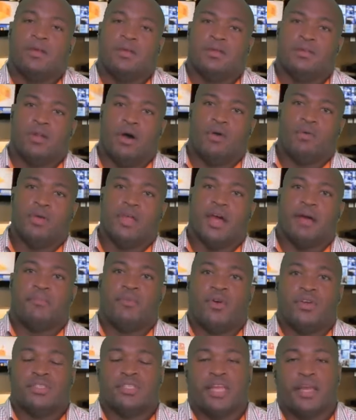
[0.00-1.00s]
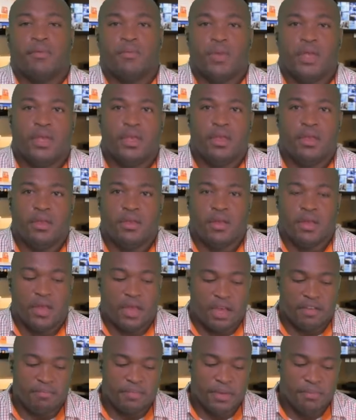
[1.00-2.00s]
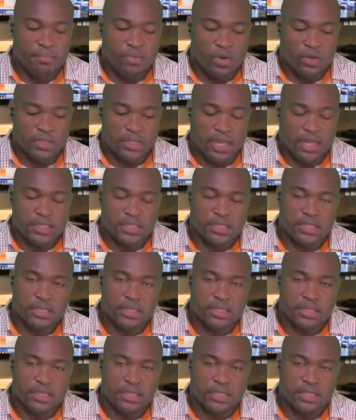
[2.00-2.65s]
Now we are broad- we have been broadcasting